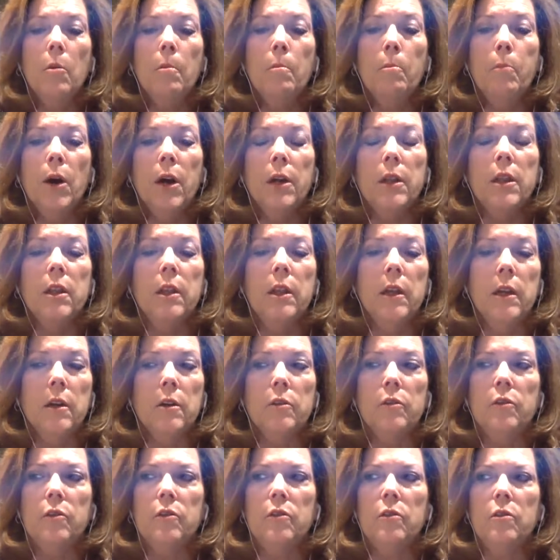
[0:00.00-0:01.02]
but
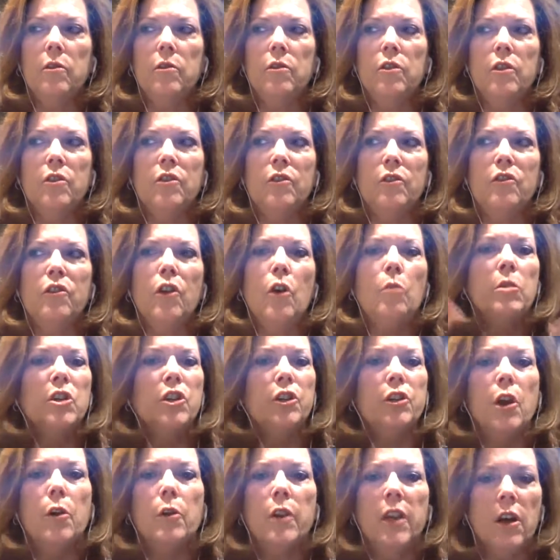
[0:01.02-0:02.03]
there's just so much
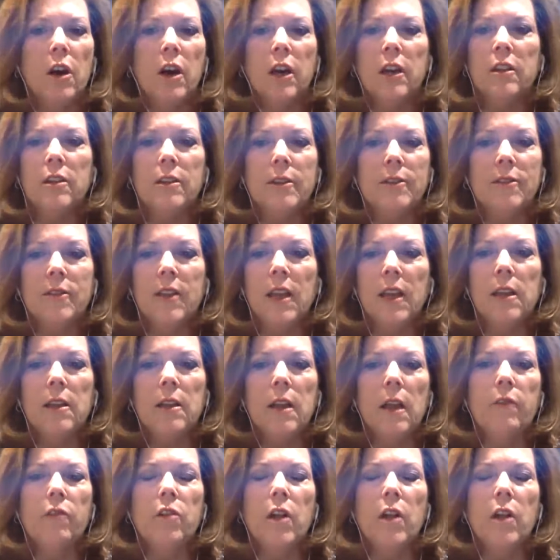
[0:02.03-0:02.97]
going on at the state level.